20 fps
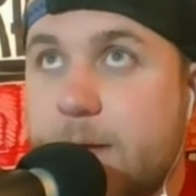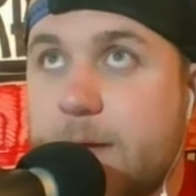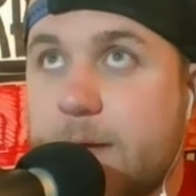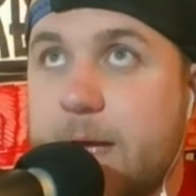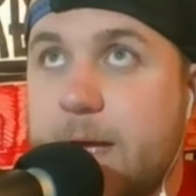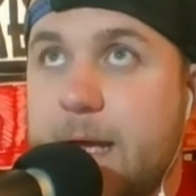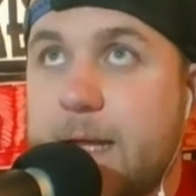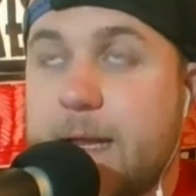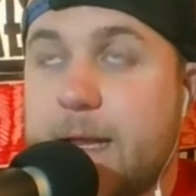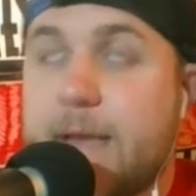
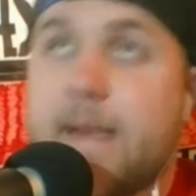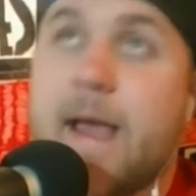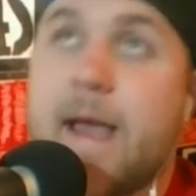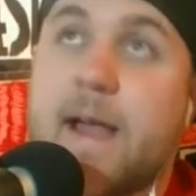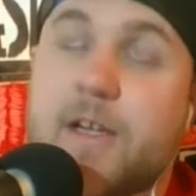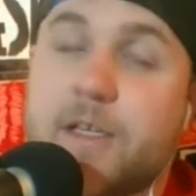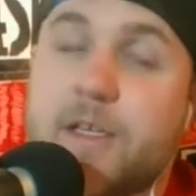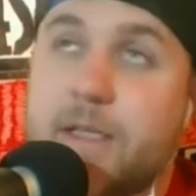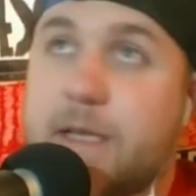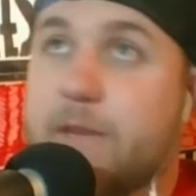And they
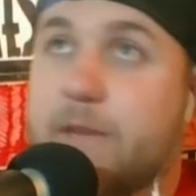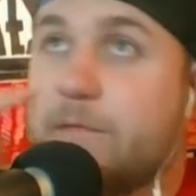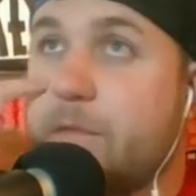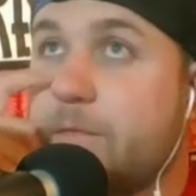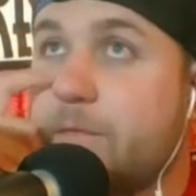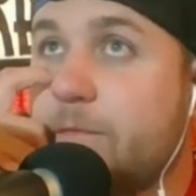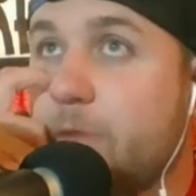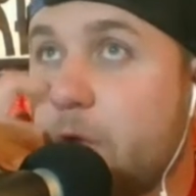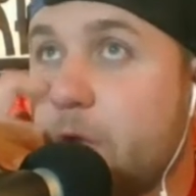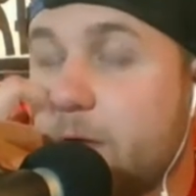actually did it from
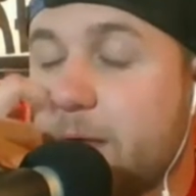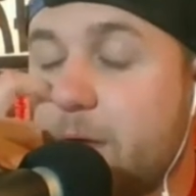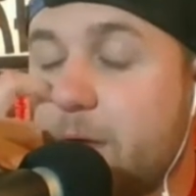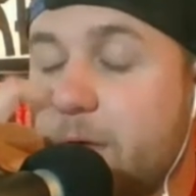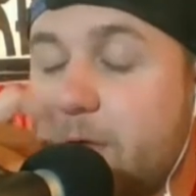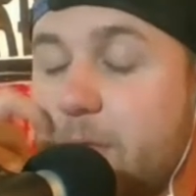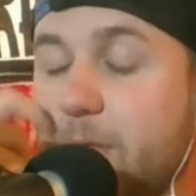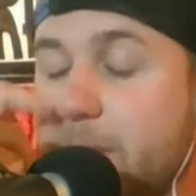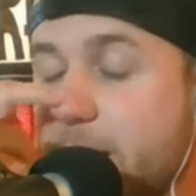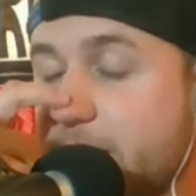Full Sail,
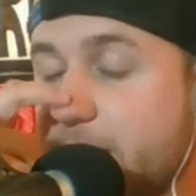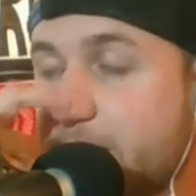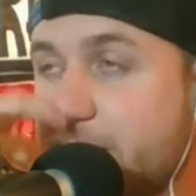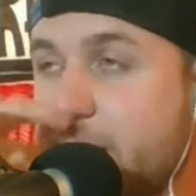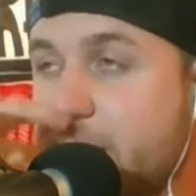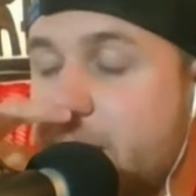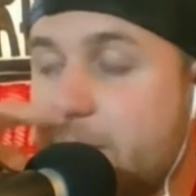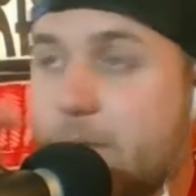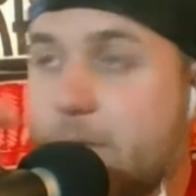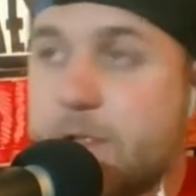going back to my
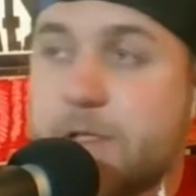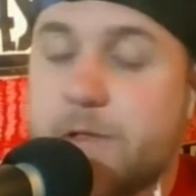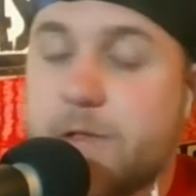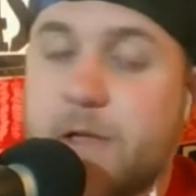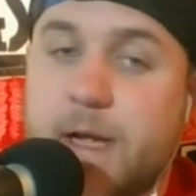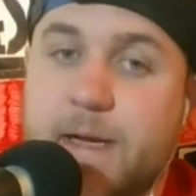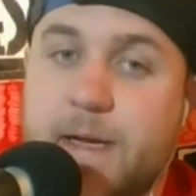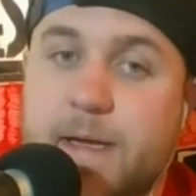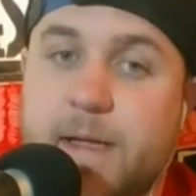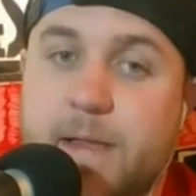original
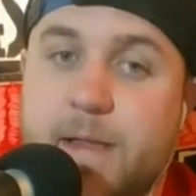idea.